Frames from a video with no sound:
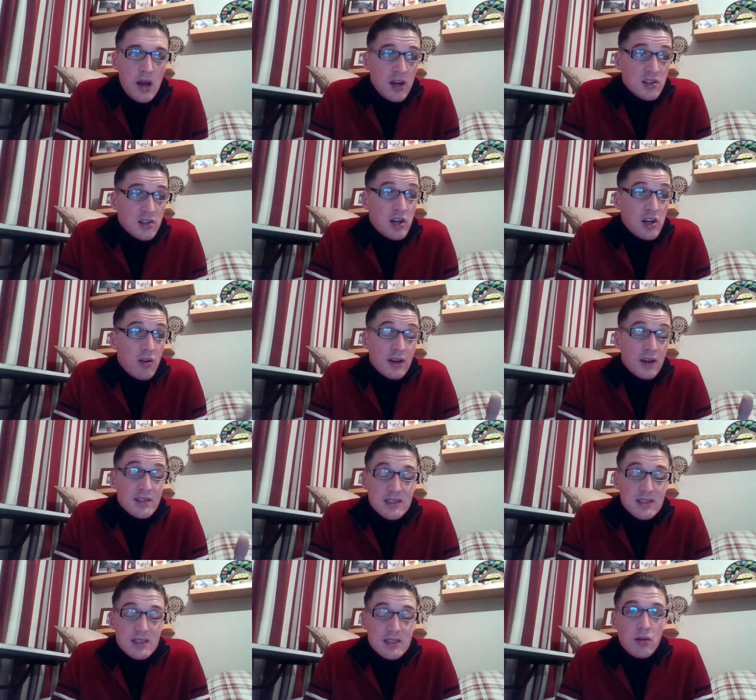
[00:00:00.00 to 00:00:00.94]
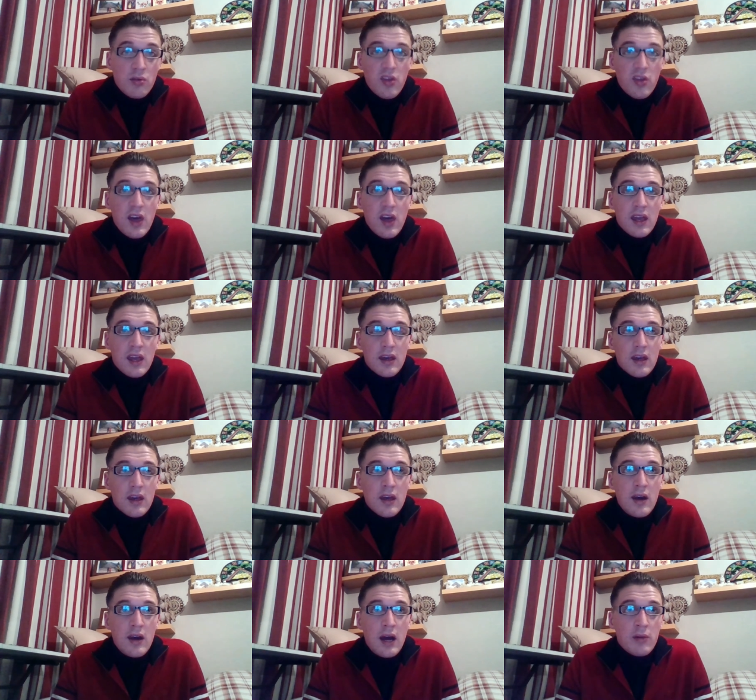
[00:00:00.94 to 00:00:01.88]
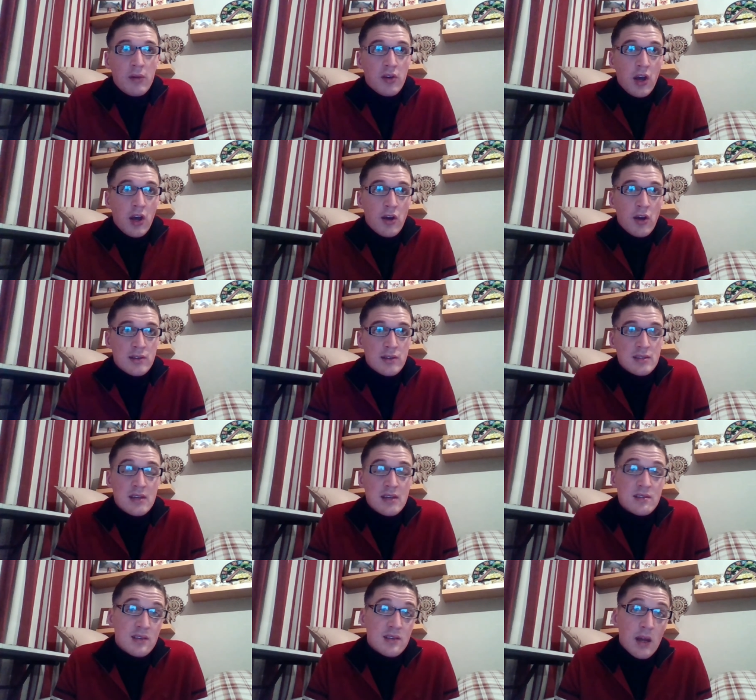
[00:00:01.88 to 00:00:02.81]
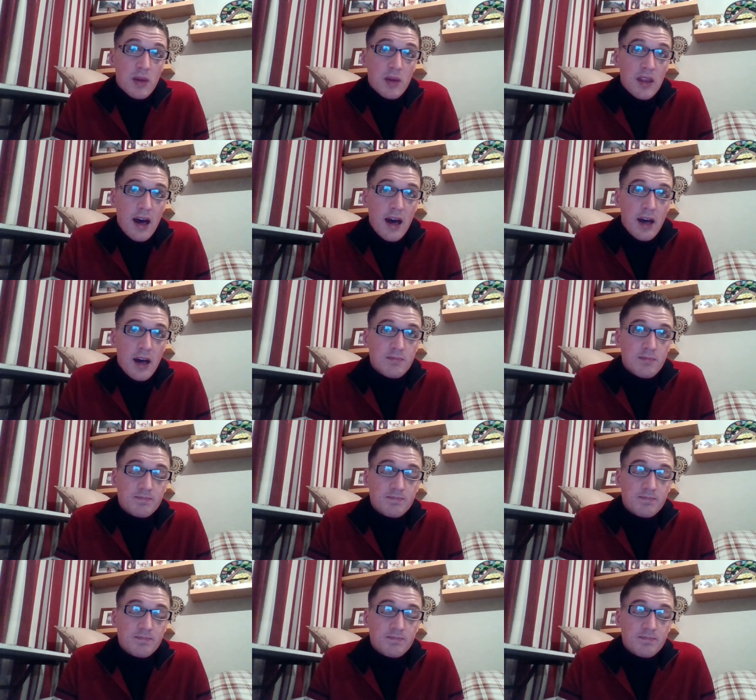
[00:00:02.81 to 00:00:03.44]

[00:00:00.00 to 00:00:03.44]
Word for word: do you know, I still think I'm going to go downstairs and it's going to be there.